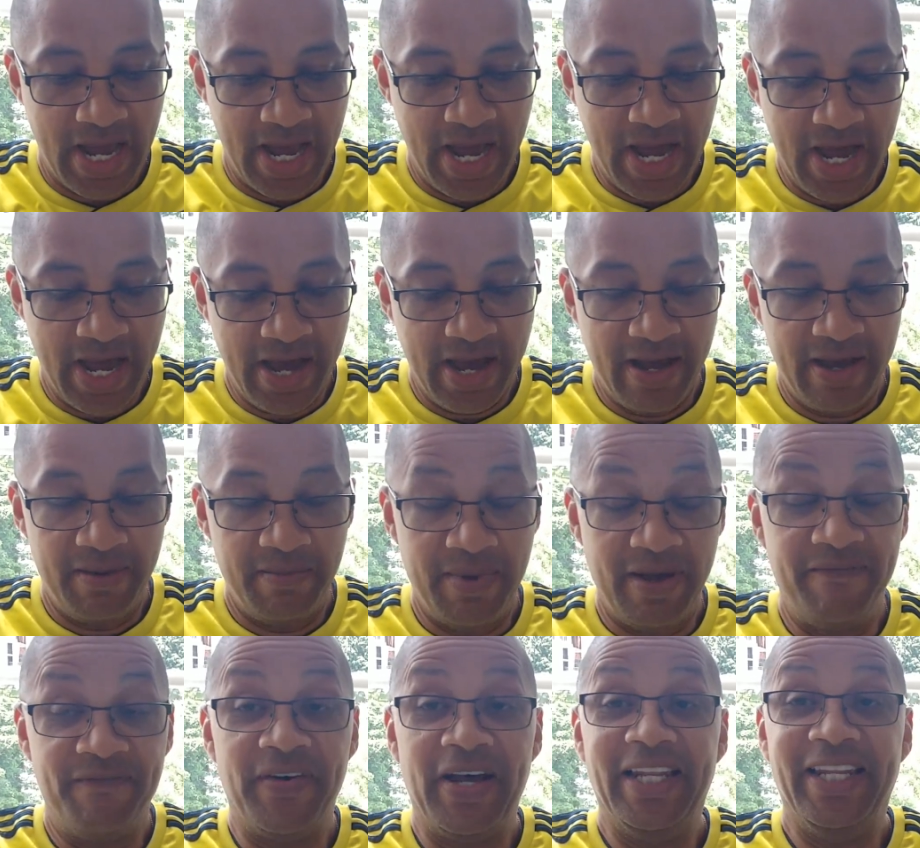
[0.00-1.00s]

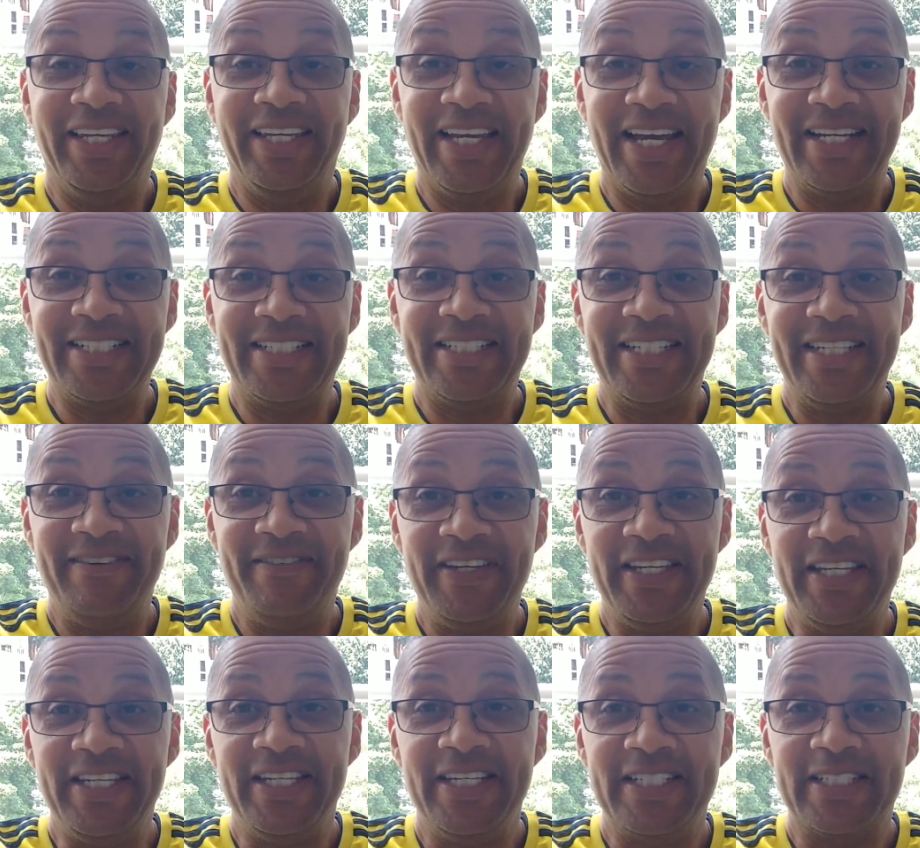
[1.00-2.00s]
I finally got
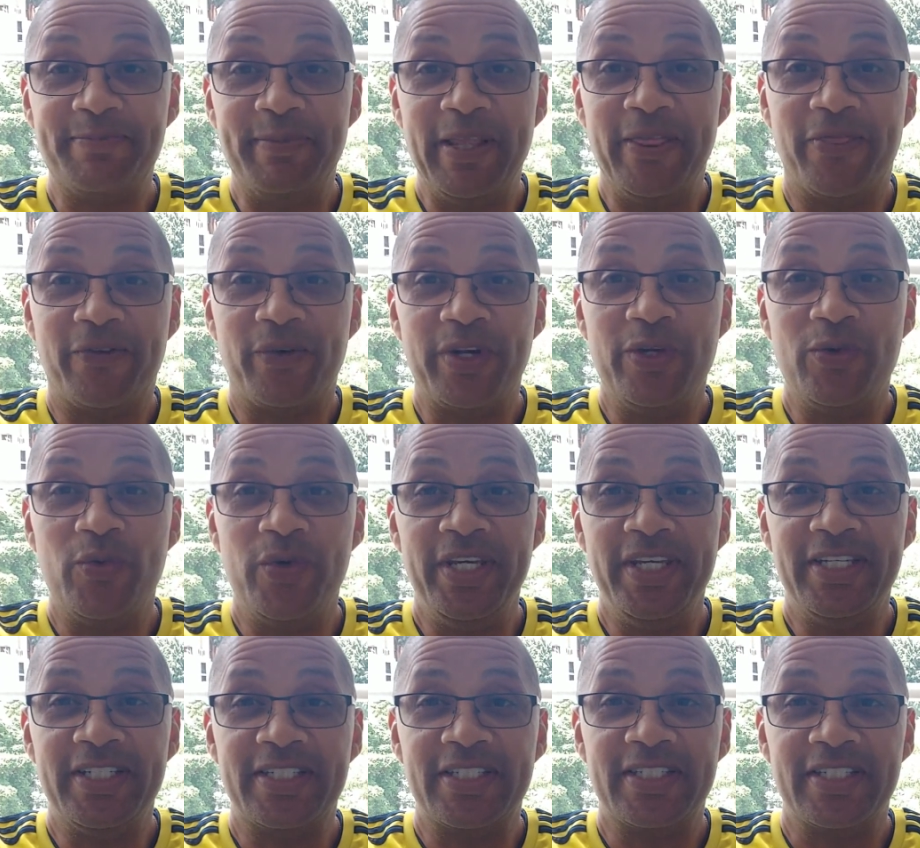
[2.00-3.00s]
TV. It's been 3
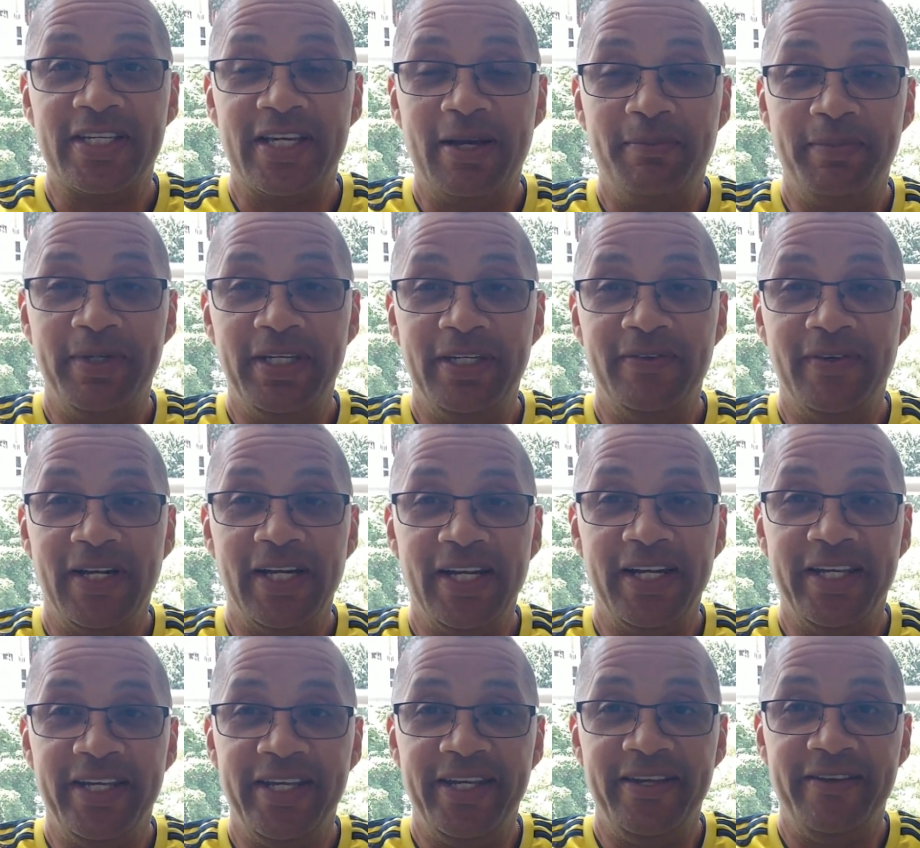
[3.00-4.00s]
weeks. I'm getting ready to
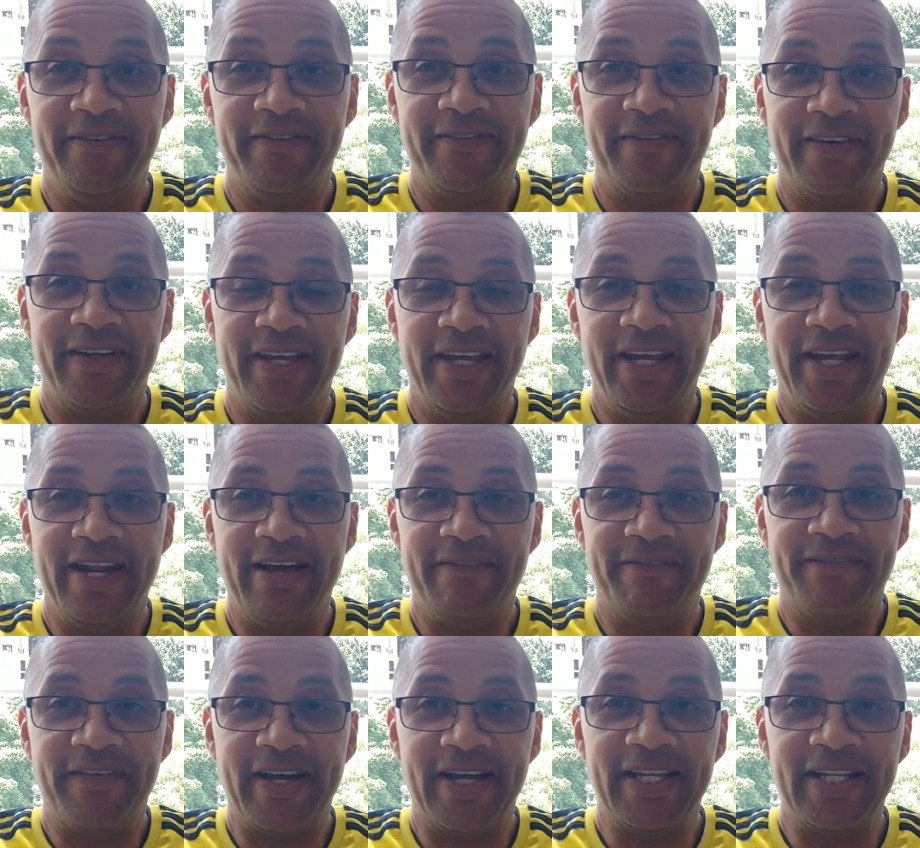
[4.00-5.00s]
leave, and I
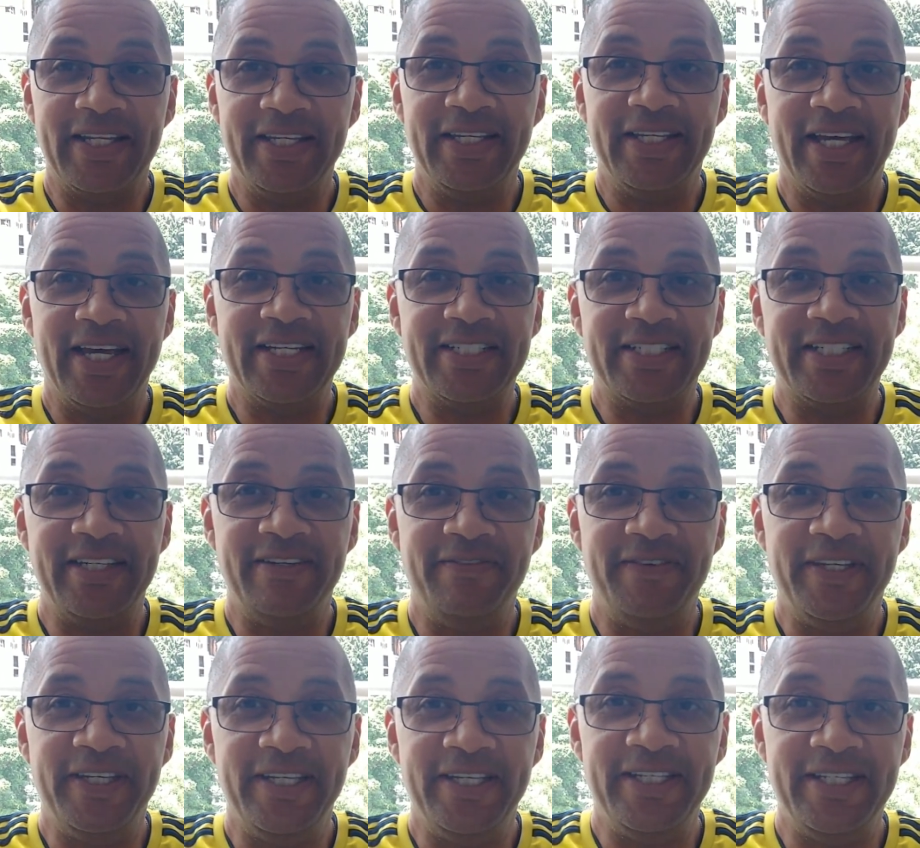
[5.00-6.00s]
finally got
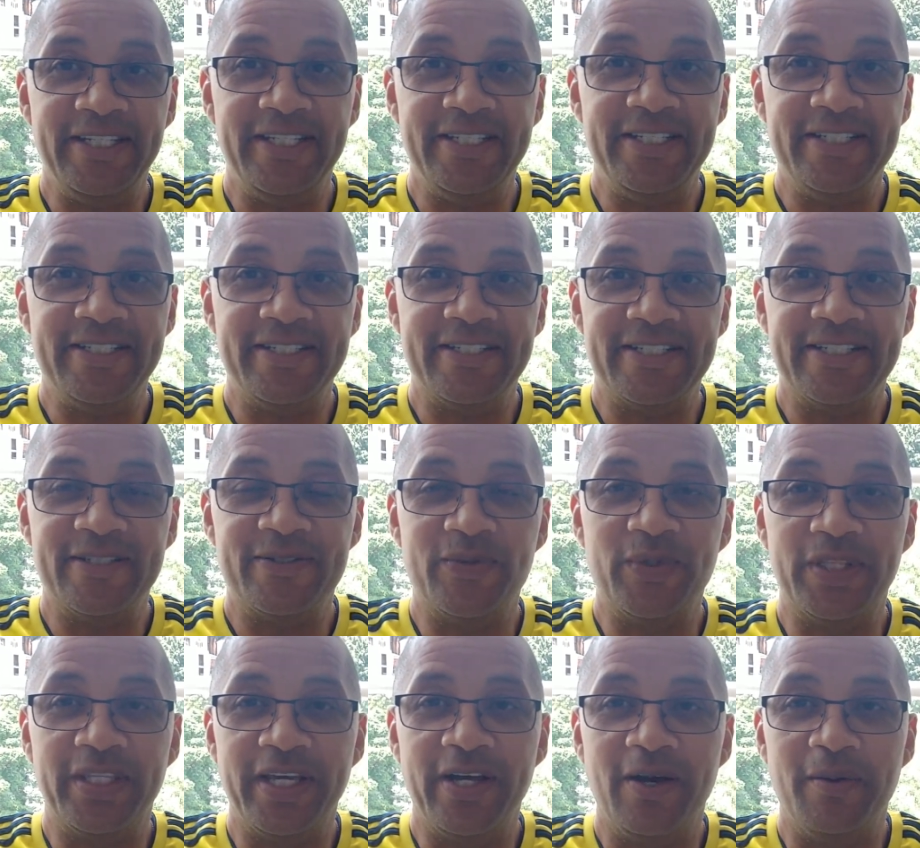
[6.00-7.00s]
TV
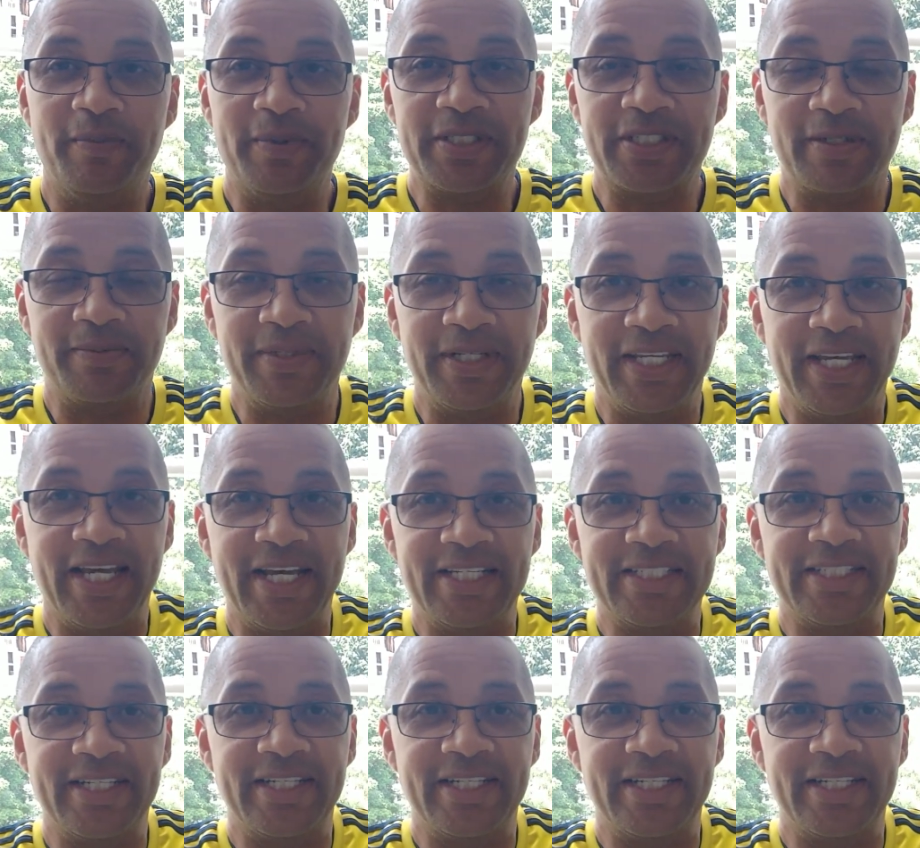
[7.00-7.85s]
with the help of some of the guys